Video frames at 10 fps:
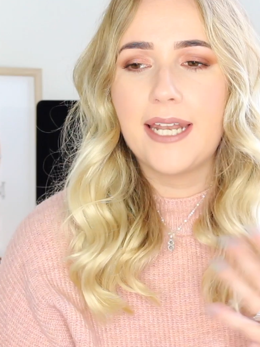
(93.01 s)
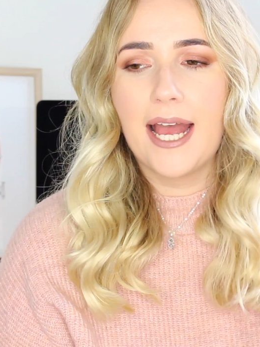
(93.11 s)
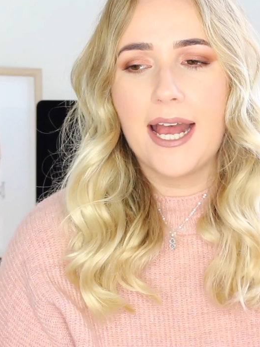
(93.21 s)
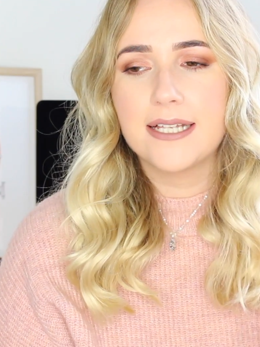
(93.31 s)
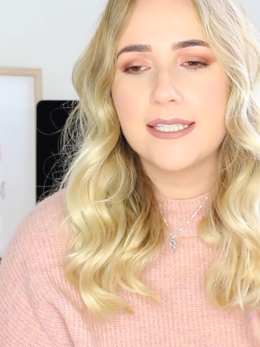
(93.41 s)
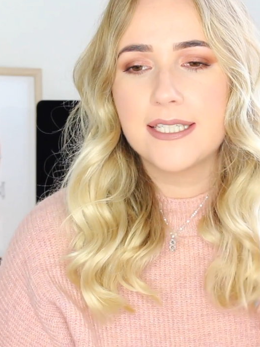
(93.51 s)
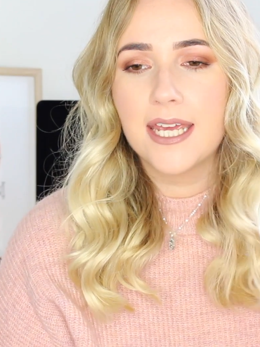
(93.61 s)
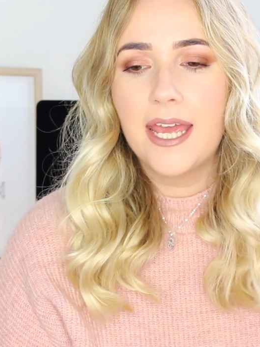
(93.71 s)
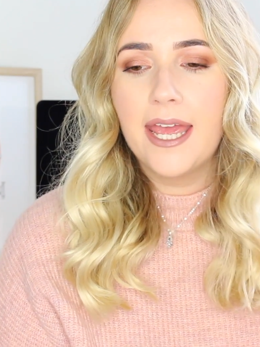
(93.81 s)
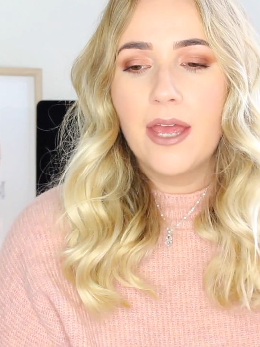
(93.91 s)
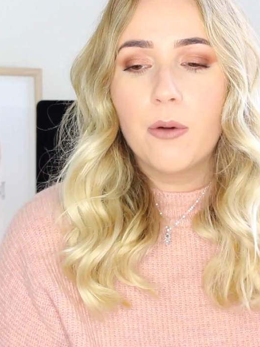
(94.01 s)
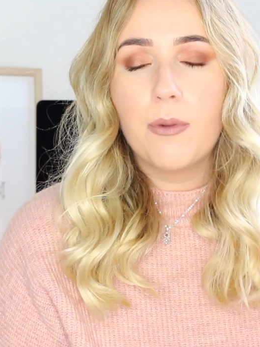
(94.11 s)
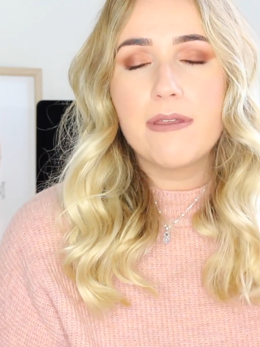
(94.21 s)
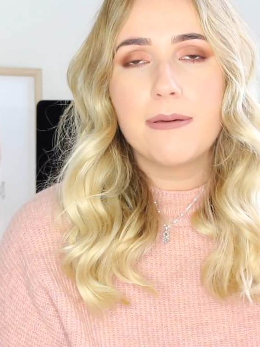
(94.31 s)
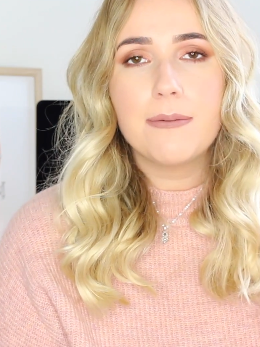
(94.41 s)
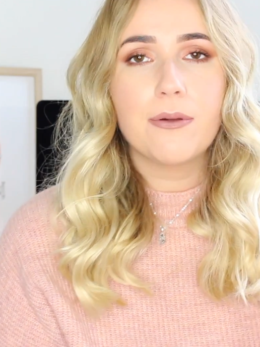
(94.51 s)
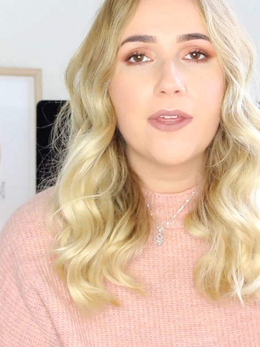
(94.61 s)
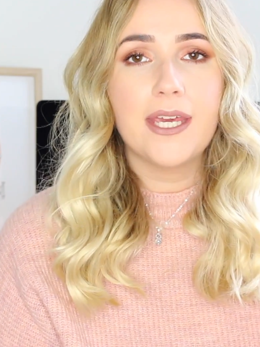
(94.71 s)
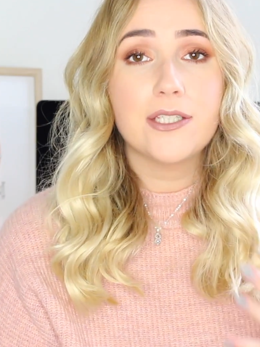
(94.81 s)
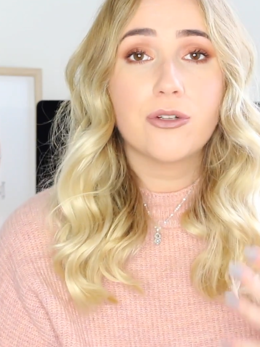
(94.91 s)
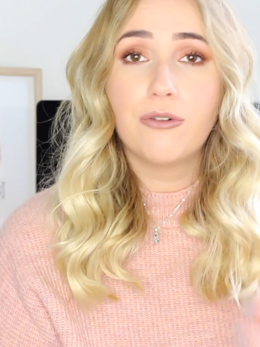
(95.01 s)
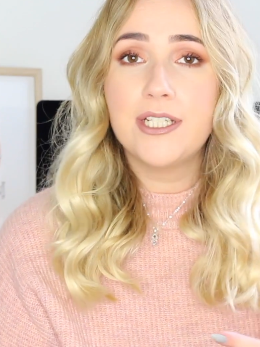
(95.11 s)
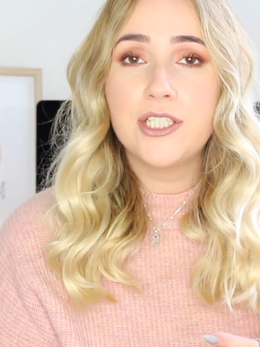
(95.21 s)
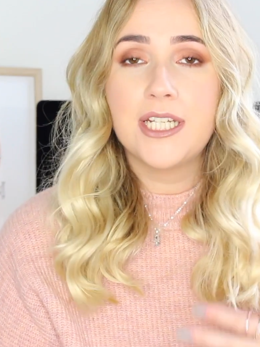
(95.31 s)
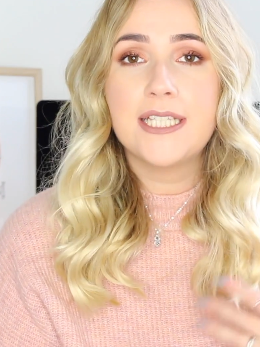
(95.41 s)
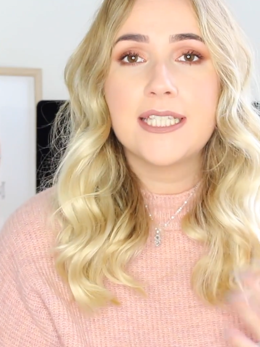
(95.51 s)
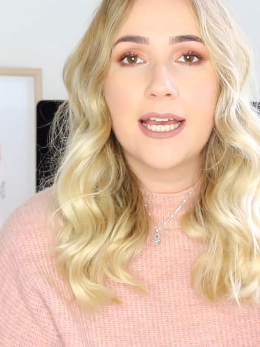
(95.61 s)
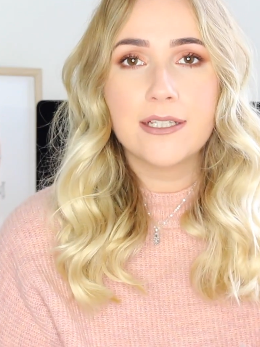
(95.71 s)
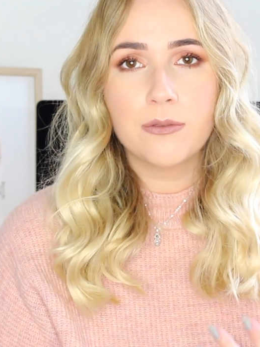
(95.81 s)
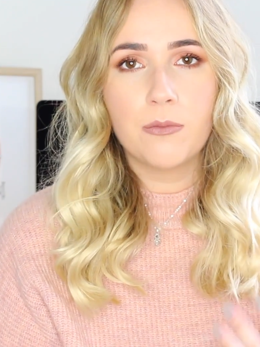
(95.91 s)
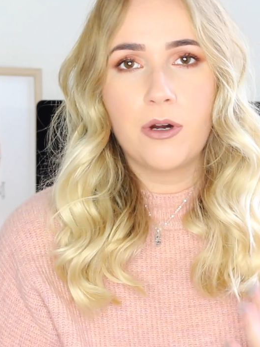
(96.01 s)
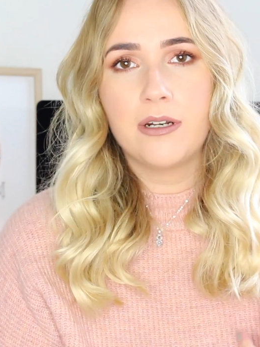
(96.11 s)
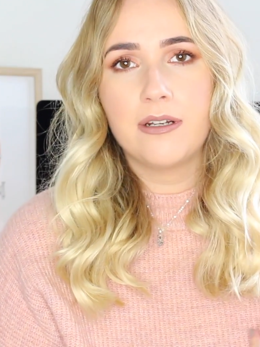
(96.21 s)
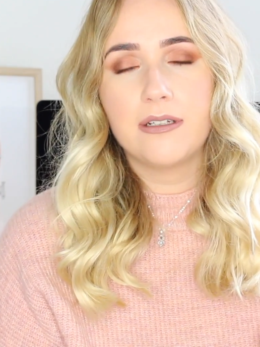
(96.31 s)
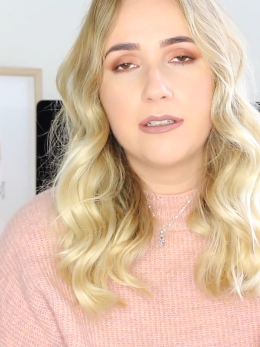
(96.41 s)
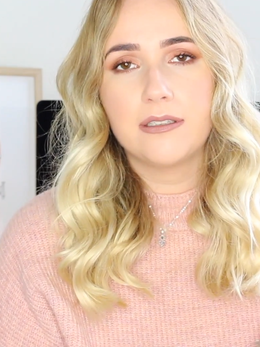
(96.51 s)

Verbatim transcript: and asked whether people think it's cringy to get someone